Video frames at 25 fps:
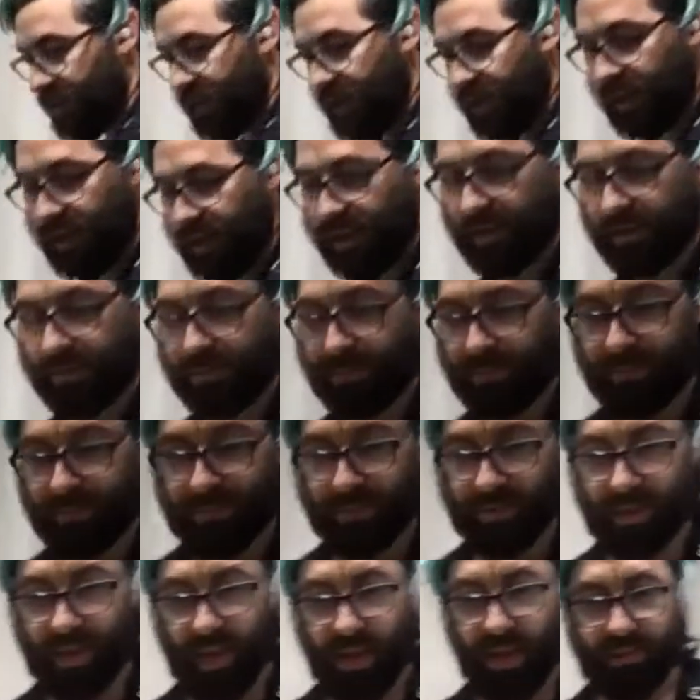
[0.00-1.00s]

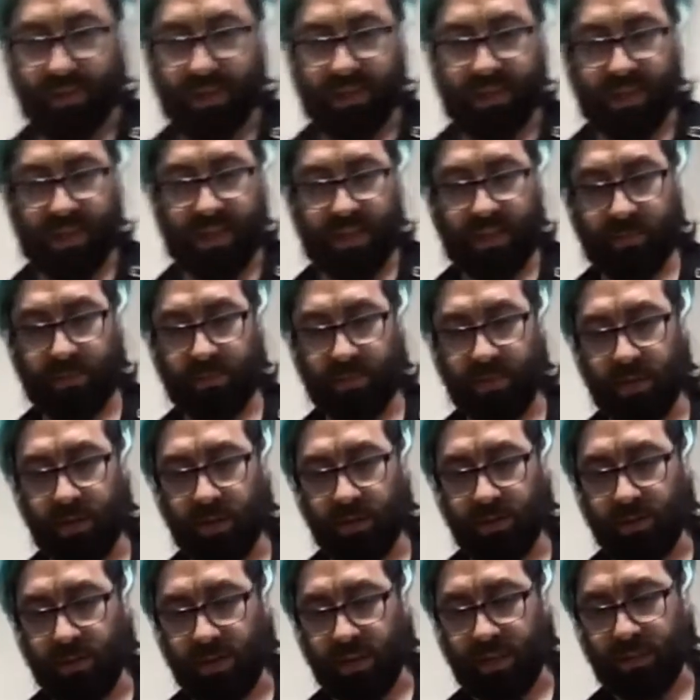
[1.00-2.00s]
Every time
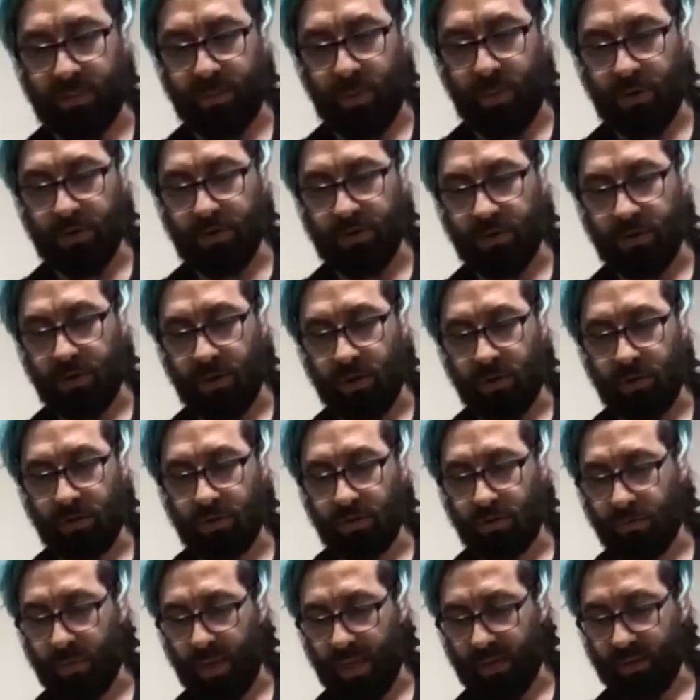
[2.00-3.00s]
you expose
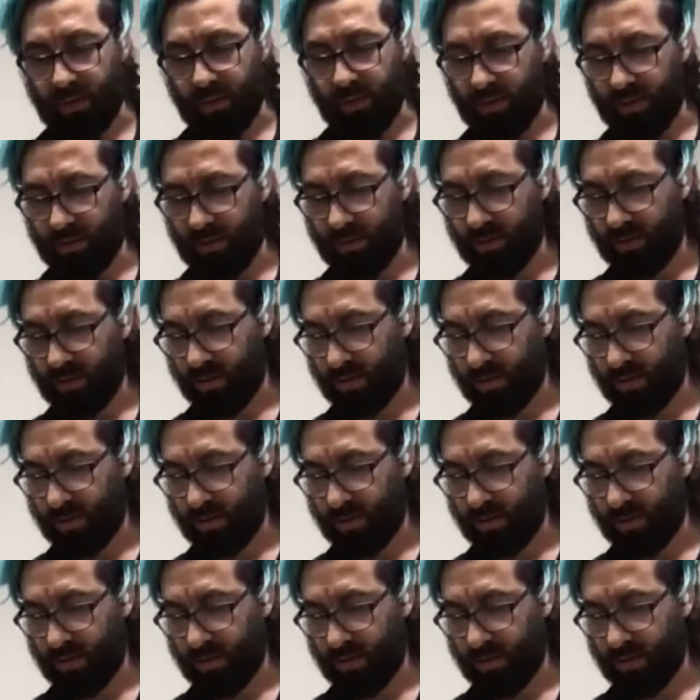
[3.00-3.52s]
new metal,